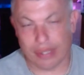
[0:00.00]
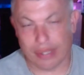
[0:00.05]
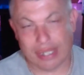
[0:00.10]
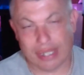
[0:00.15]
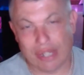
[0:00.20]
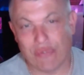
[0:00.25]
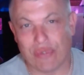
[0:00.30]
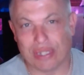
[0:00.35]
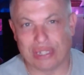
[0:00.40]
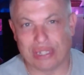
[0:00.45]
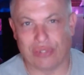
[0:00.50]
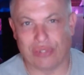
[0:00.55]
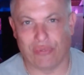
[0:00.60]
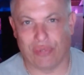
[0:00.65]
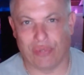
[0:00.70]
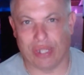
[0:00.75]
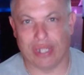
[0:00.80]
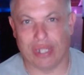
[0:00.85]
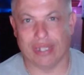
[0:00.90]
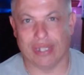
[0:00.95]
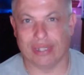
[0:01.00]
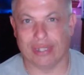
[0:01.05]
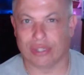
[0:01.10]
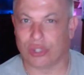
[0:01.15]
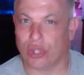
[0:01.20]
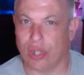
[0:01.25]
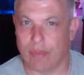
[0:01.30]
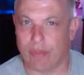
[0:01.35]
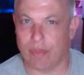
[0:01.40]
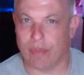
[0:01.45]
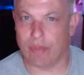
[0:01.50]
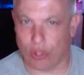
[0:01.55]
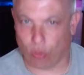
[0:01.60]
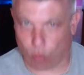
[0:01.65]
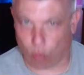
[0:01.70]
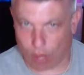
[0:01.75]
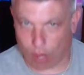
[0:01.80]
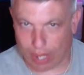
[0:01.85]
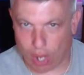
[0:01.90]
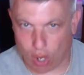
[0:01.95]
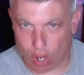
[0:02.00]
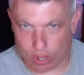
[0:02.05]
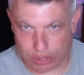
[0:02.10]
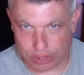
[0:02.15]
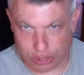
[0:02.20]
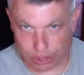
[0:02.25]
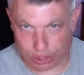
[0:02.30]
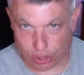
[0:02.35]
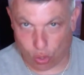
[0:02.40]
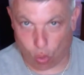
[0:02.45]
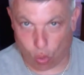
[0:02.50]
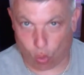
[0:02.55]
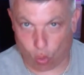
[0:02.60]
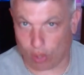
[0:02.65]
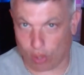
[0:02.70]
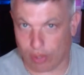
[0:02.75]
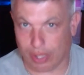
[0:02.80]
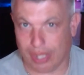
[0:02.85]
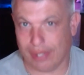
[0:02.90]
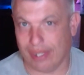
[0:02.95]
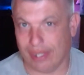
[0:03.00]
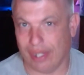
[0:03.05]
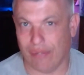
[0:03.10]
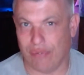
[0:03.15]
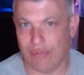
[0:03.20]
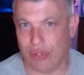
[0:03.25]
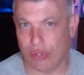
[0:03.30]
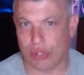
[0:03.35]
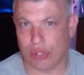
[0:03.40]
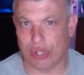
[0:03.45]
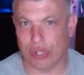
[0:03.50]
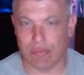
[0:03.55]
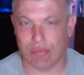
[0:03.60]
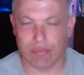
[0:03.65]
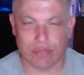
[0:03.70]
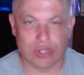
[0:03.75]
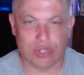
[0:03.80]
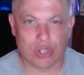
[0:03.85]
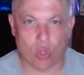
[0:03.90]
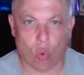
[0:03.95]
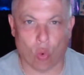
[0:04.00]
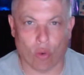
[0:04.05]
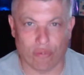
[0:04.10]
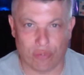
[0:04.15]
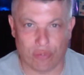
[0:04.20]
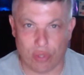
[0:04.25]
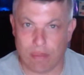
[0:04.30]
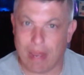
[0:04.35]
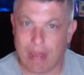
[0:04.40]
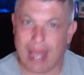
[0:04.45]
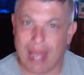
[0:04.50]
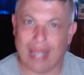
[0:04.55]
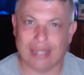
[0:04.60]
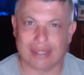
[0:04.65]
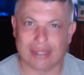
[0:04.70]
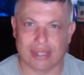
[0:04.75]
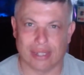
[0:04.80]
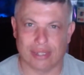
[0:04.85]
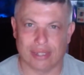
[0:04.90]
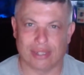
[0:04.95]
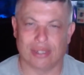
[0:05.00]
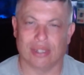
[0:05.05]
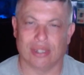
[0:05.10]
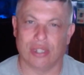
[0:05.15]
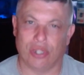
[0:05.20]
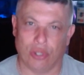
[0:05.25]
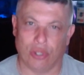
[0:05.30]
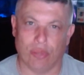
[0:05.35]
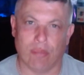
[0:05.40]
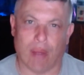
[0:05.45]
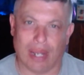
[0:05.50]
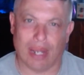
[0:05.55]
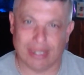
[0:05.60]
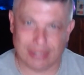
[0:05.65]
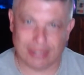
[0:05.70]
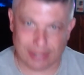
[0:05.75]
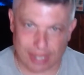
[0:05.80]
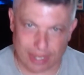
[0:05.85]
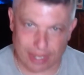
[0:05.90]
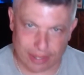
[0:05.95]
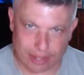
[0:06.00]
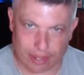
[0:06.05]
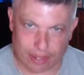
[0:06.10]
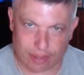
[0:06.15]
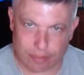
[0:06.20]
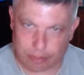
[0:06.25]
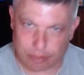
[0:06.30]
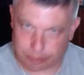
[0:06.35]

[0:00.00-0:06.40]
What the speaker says: the defensive end is going to be your way onto the court. And then if you can score a few baskets, you might stay there.